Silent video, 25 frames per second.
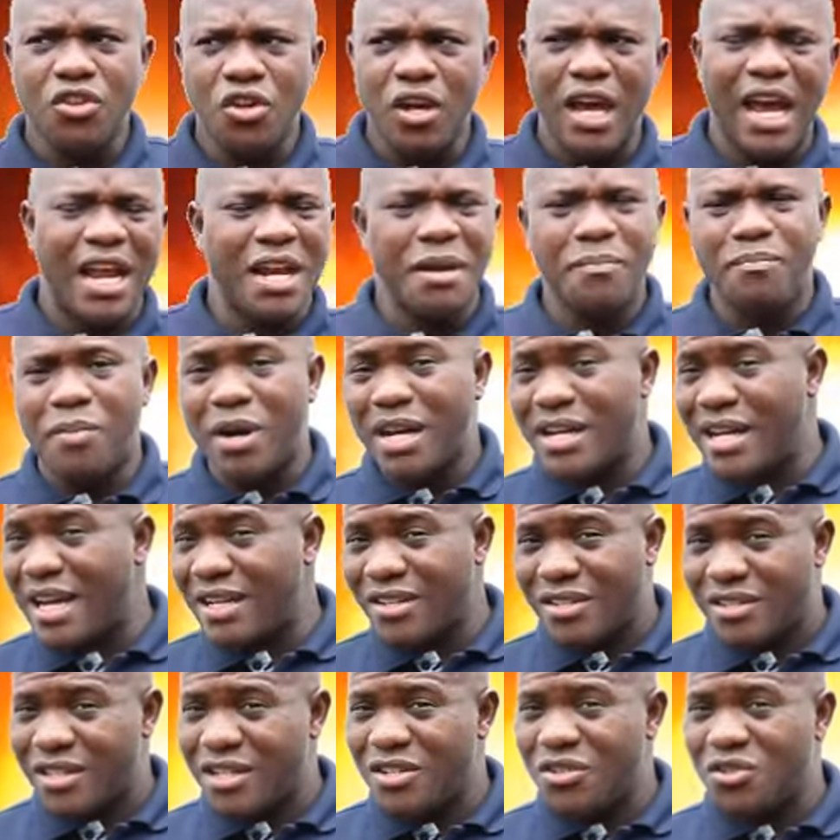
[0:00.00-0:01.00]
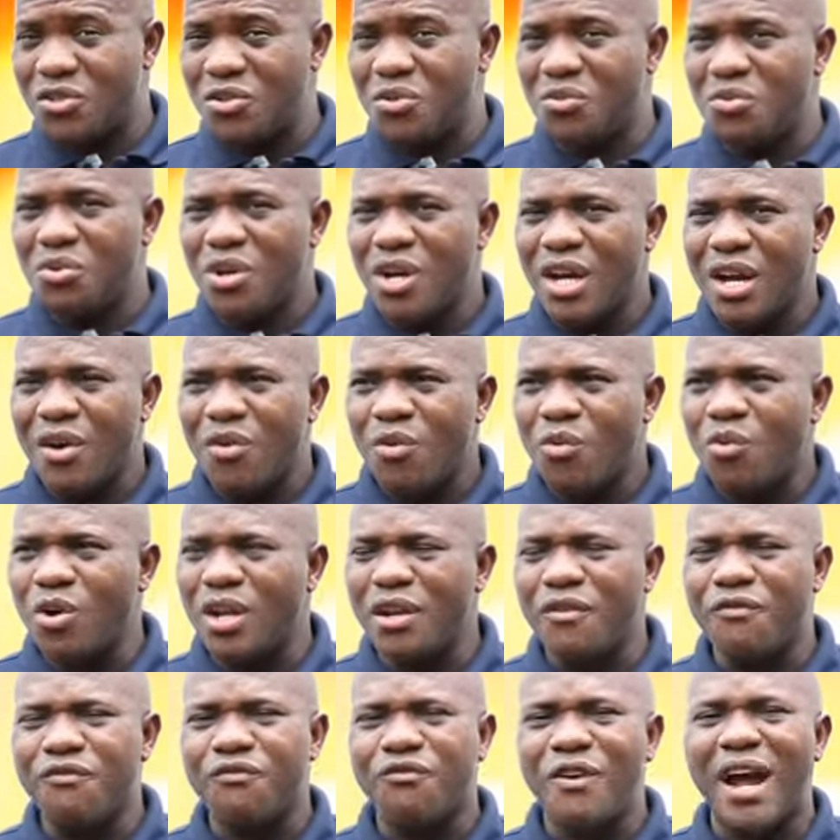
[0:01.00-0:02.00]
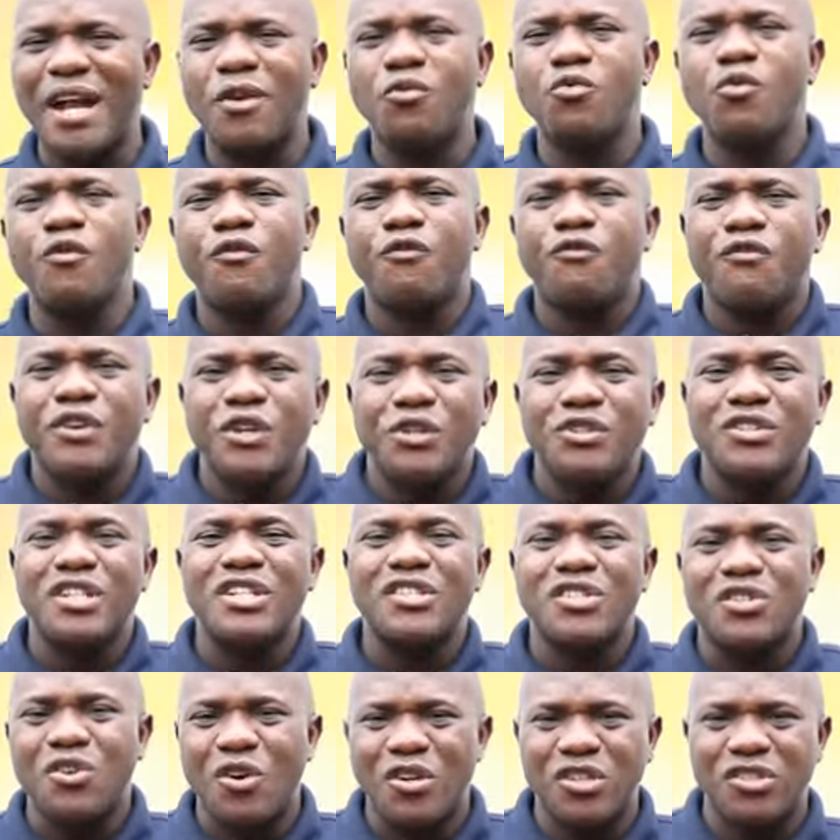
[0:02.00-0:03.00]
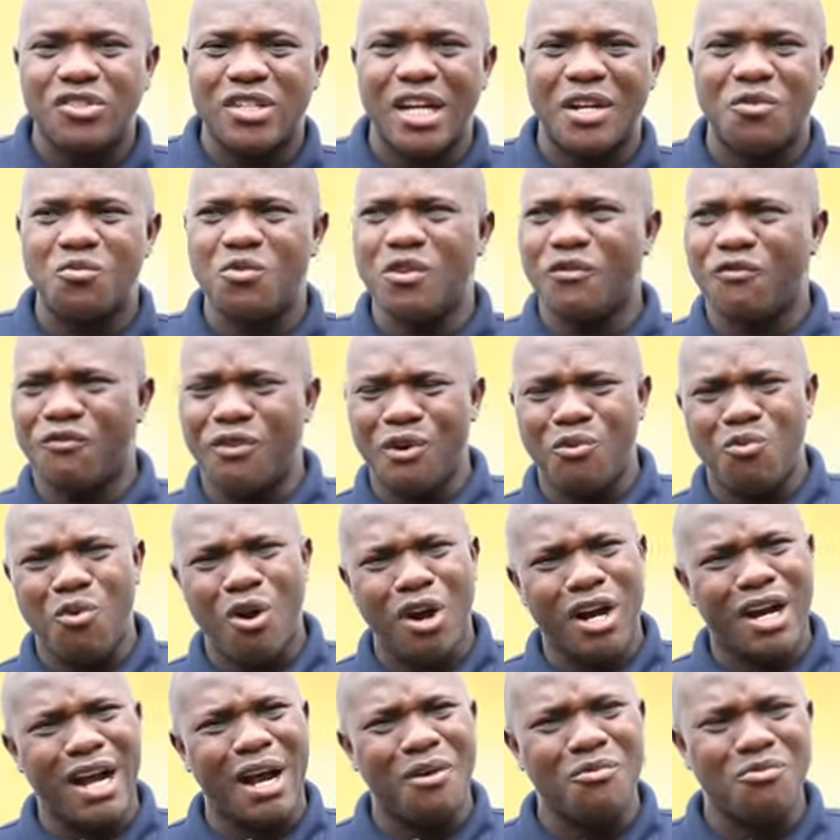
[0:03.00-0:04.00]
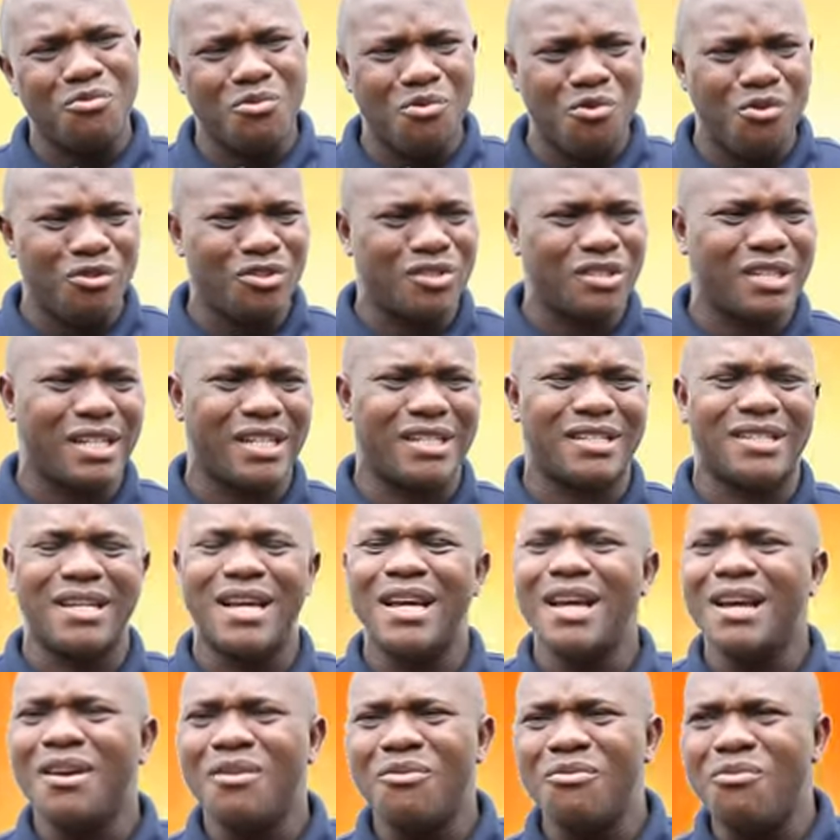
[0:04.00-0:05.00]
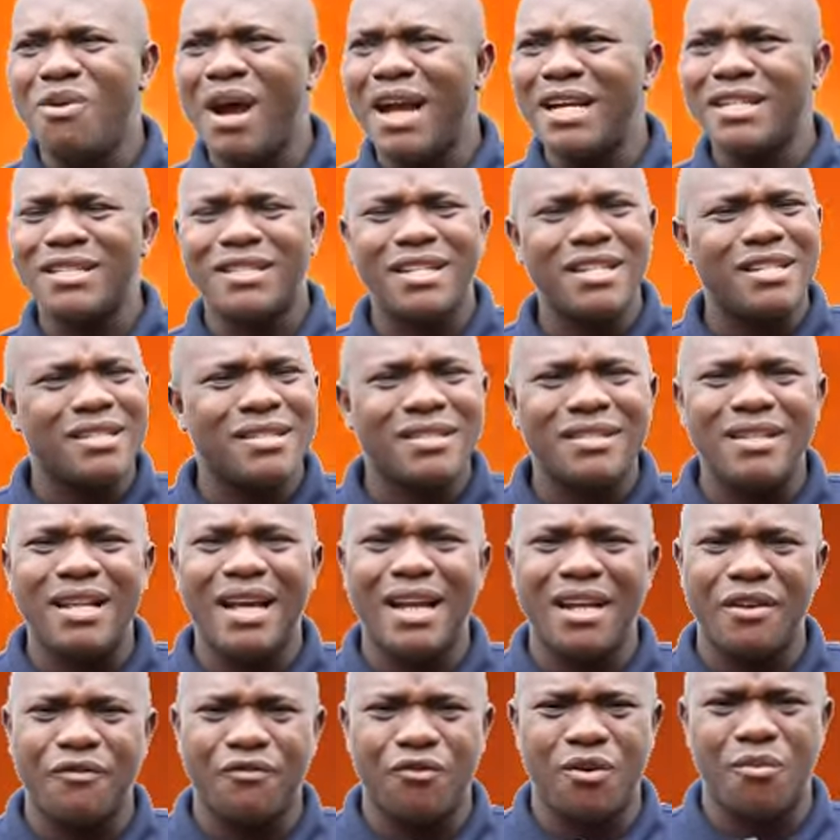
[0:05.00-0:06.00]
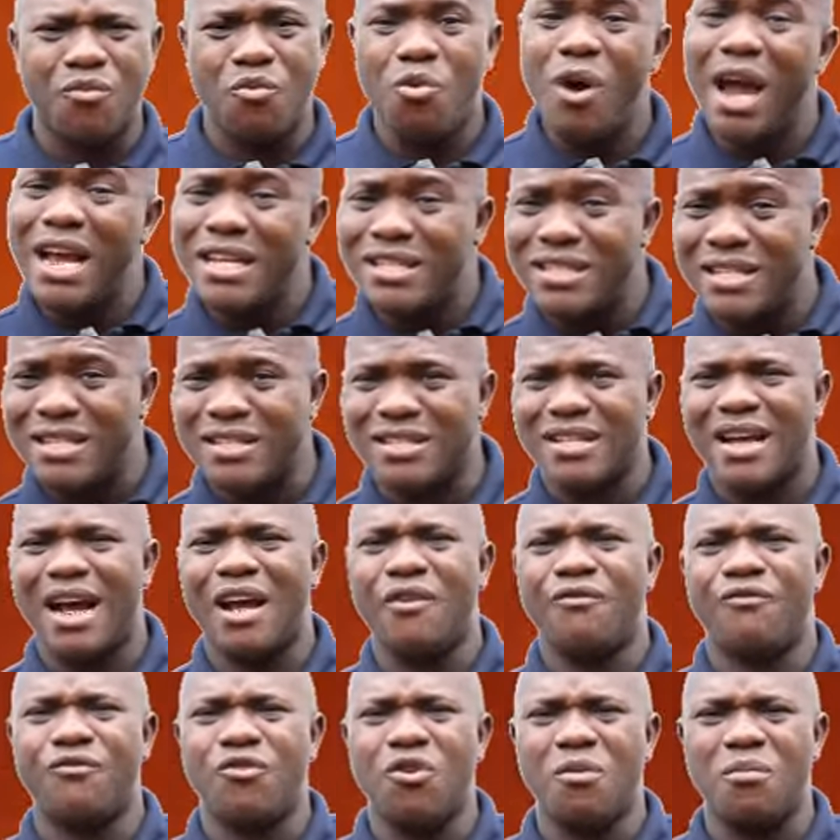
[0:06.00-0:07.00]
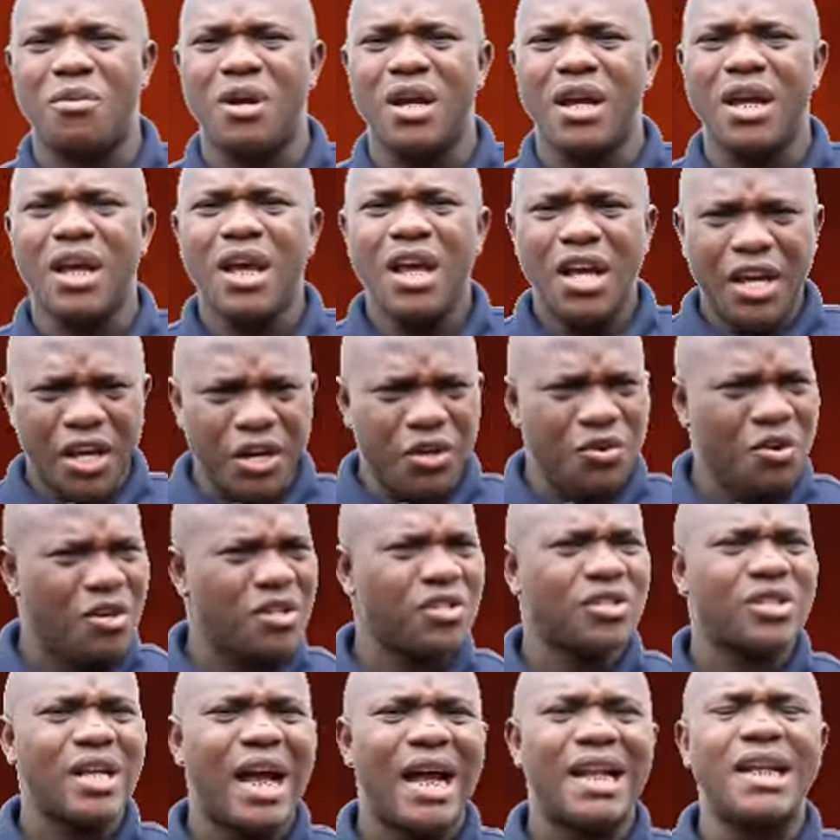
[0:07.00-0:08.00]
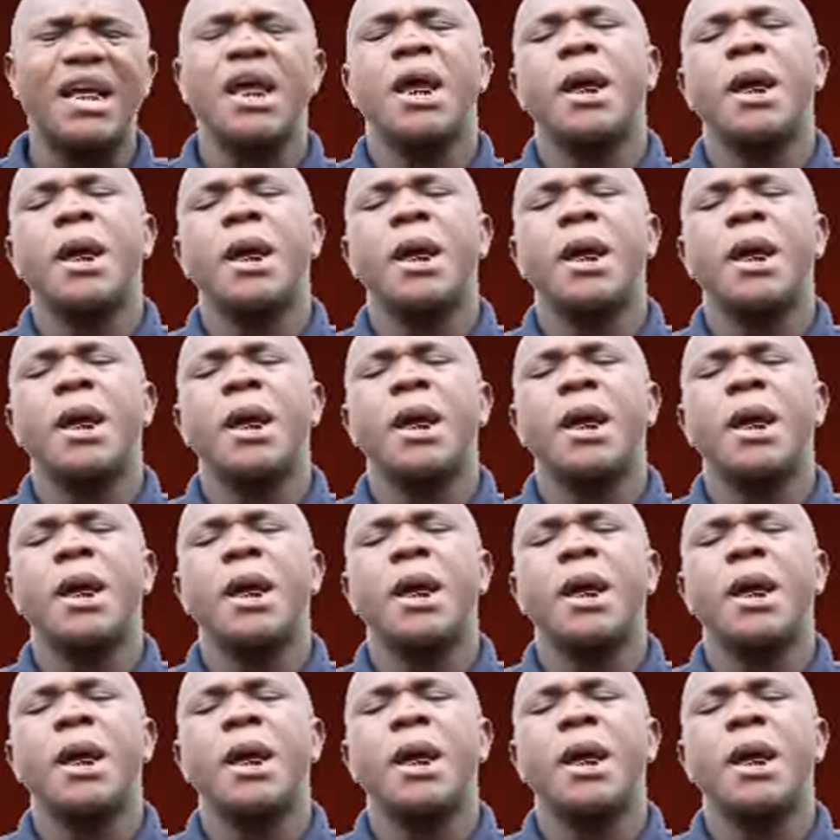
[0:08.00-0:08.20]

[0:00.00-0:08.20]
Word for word: Anybody that sees you will, in fact, will feel disgusted. Will feel, what kind, who's this? Where is this lady from? Where is this guy from? You understand?